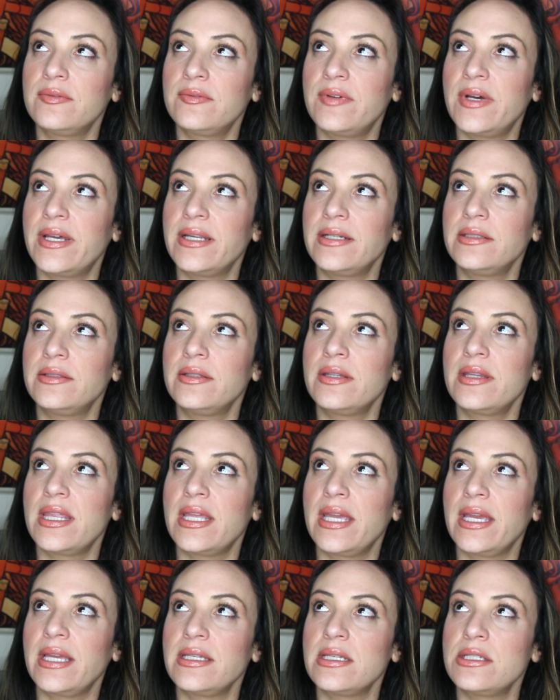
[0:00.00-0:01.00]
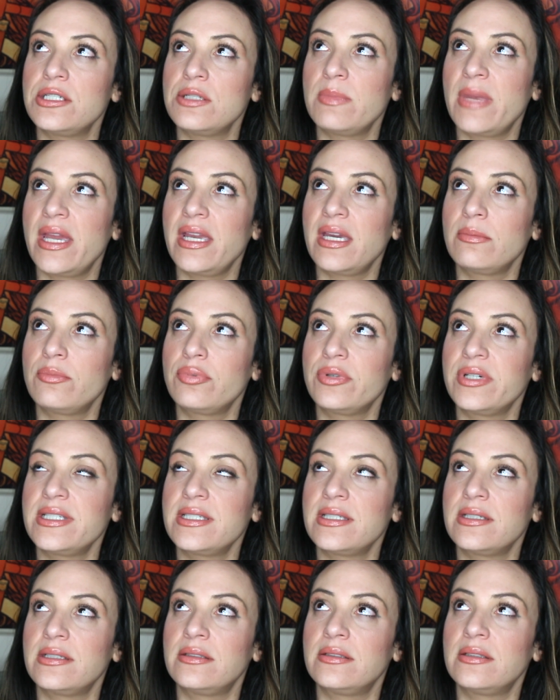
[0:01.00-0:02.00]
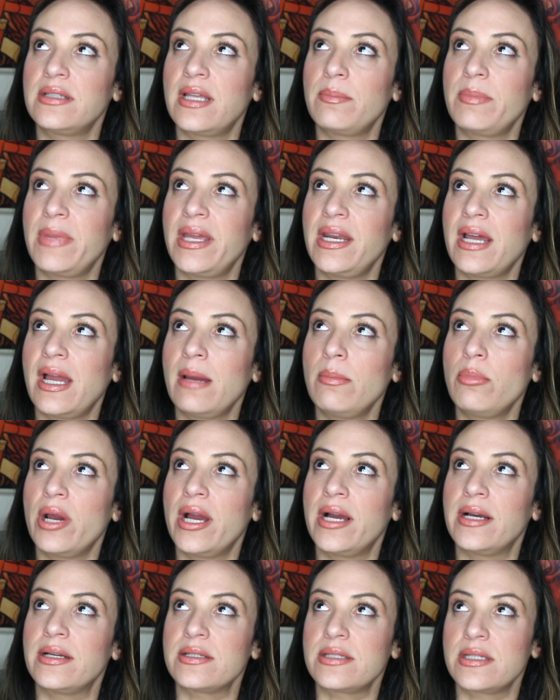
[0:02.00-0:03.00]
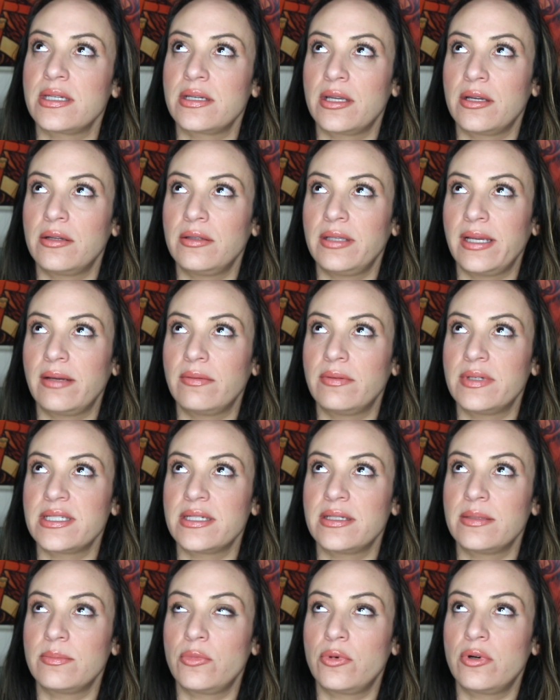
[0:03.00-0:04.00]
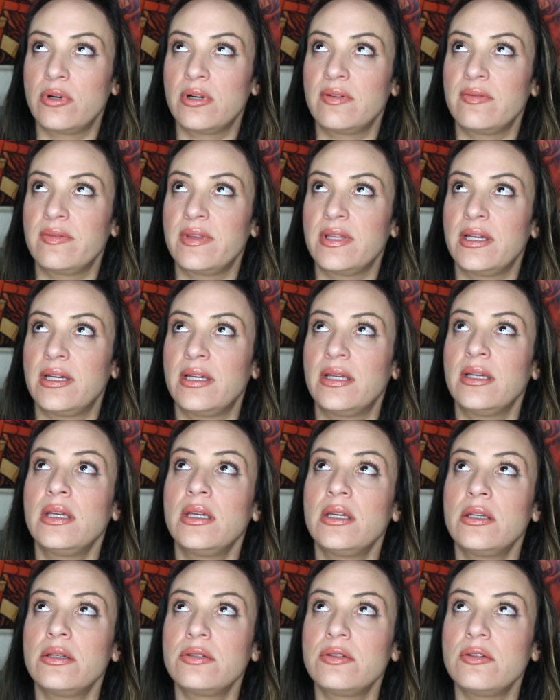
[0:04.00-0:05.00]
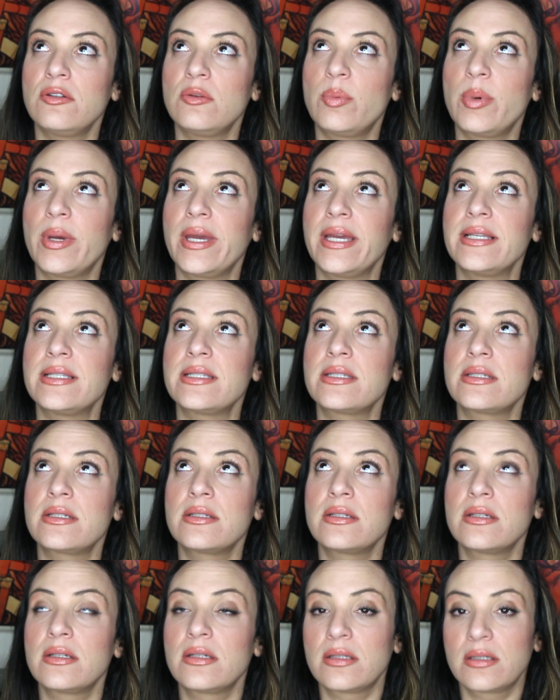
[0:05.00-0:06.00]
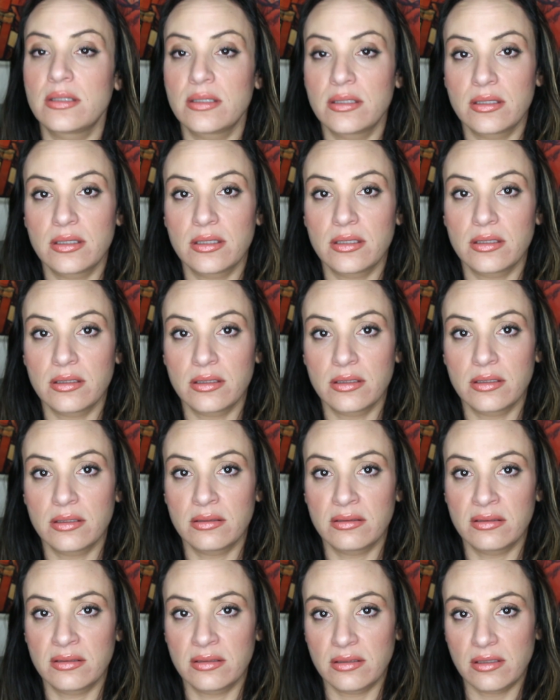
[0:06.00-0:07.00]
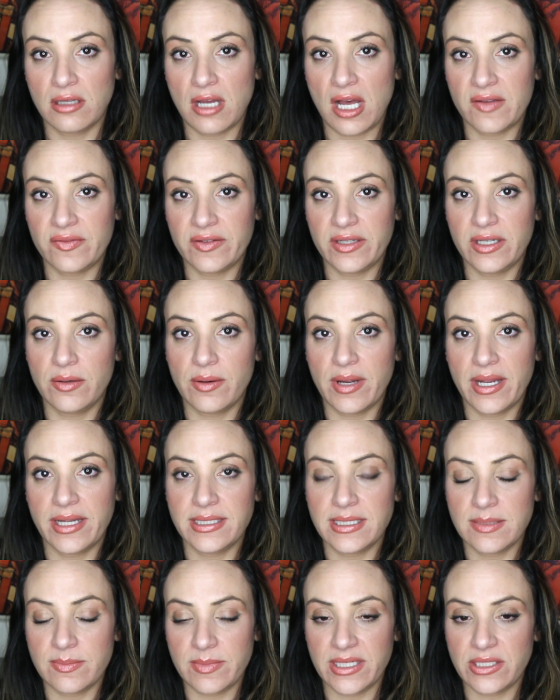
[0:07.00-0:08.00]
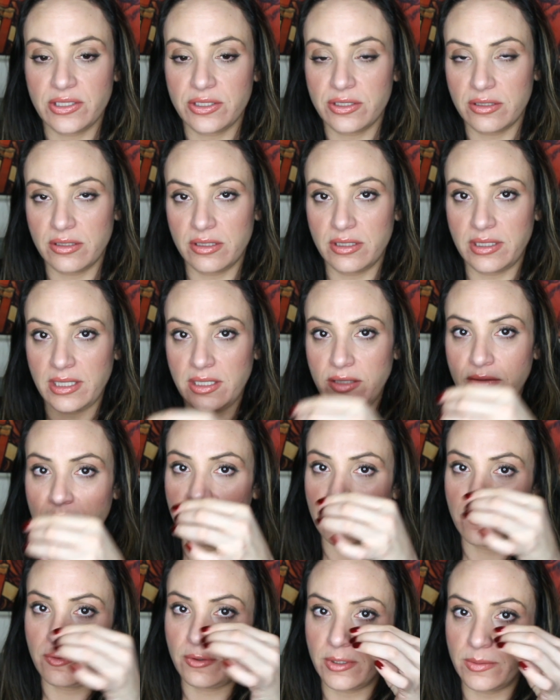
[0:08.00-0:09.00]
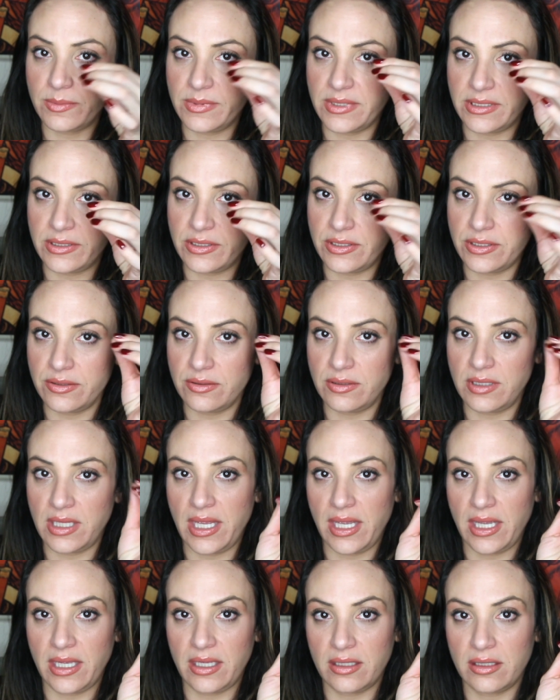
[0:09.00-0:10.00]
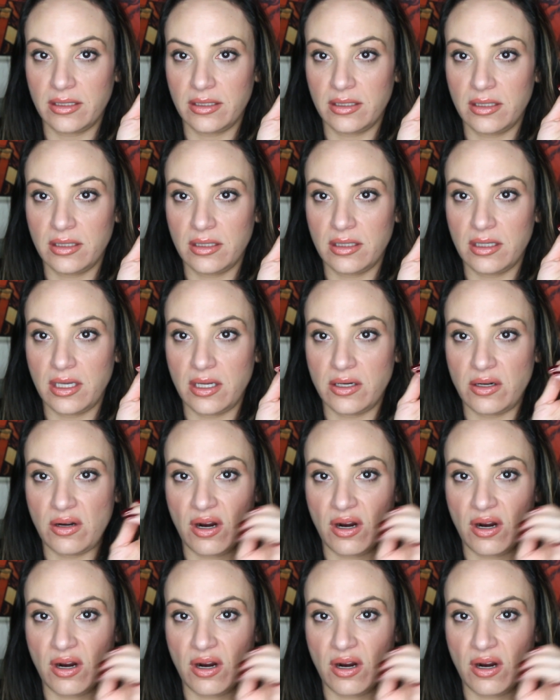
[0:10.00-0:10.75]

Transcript: fun thing did you make in prison that made eyebrows? You know, was it more of the toothpaste coffee grinds mixture that you formed into an